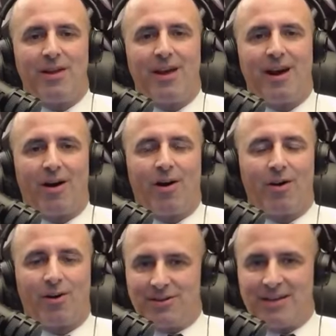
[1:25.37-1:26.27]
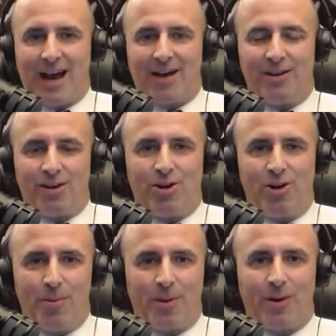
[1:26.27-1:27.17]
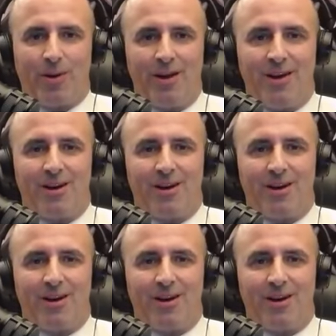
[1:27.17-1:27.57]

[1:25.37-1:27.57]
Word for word: they are hunkered down in the cubicle